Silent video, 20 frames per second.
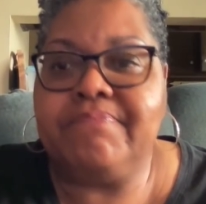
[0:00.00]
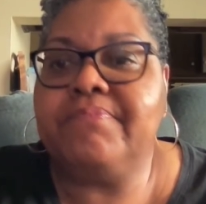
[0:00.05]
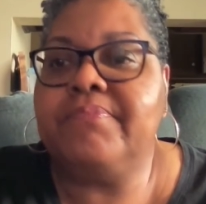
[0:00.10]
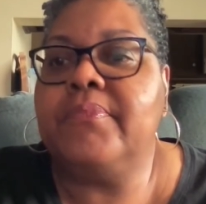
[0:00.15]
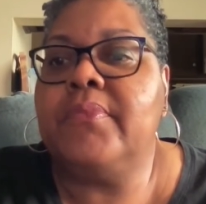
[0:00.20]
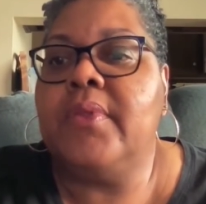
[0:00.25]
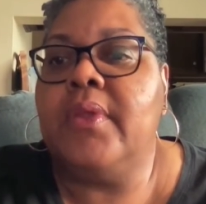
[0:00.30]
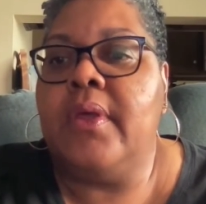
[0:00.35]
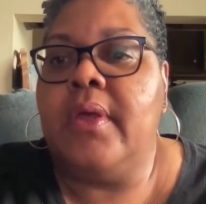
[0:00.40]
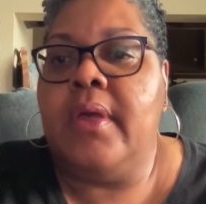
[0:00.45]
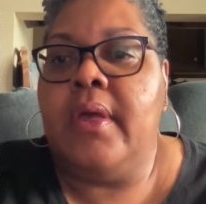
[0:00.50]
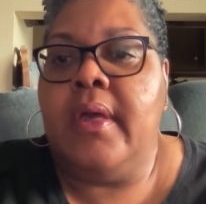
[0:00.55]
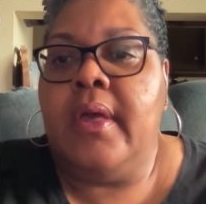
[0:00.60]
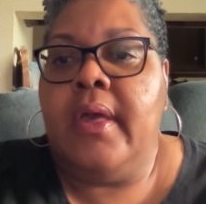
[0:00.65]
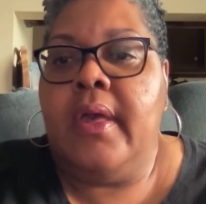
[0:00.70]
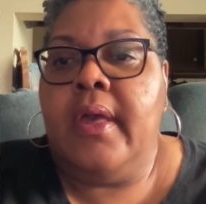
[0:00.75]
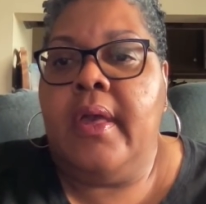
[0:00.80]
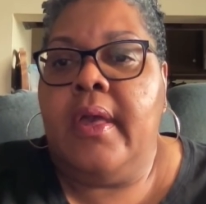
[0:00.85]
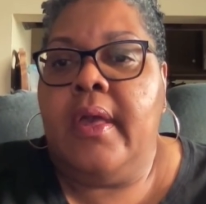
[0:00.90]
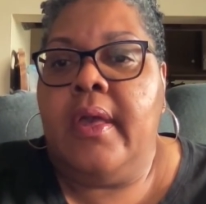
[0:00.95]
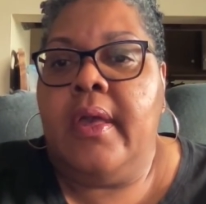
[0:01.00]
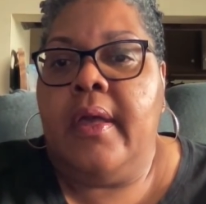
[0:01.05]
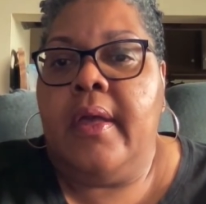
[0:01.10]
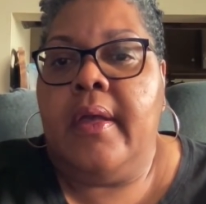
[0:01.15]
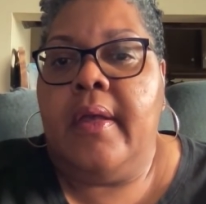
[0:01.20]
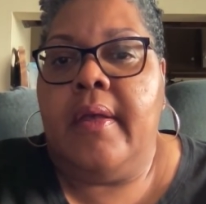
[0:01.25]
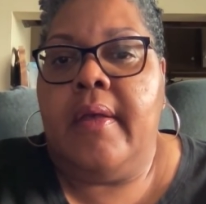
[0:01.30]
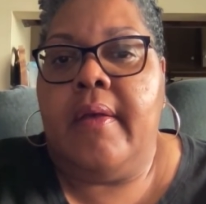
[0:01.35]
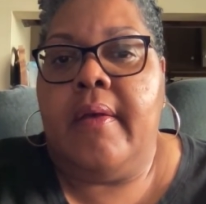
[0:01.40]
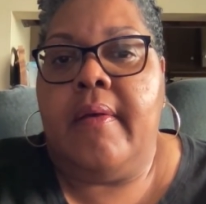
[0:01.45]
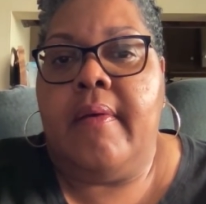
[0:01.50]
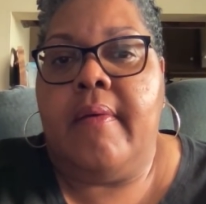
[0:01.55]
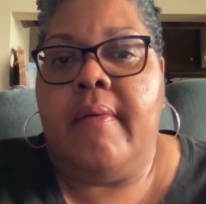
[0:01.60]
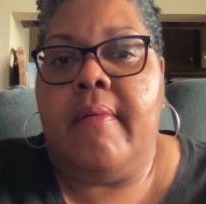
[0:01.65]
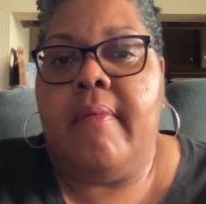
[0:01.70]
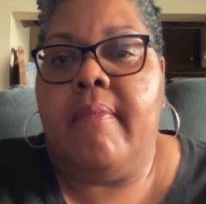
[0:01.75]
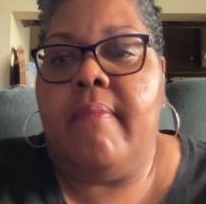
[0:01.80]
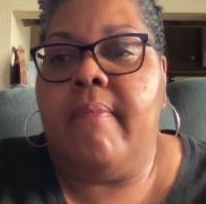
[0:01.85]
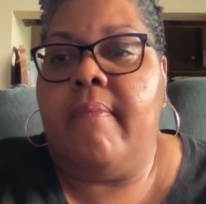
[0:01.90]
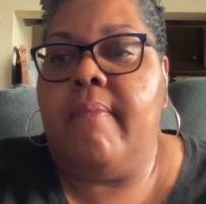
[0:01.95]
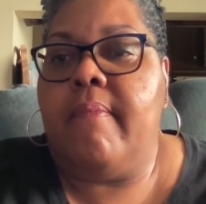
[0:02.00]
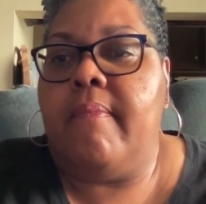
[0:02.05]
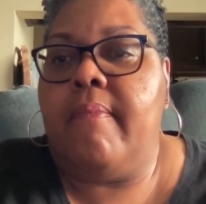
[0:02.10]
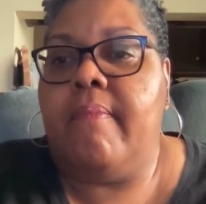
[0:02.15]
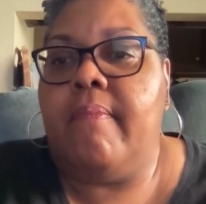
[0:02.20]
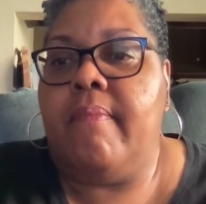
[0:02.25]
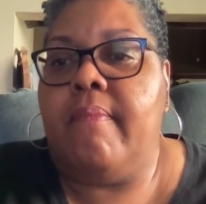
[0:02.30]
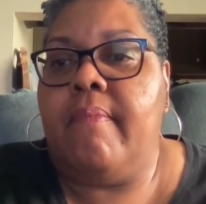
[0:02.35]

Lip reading: (silence)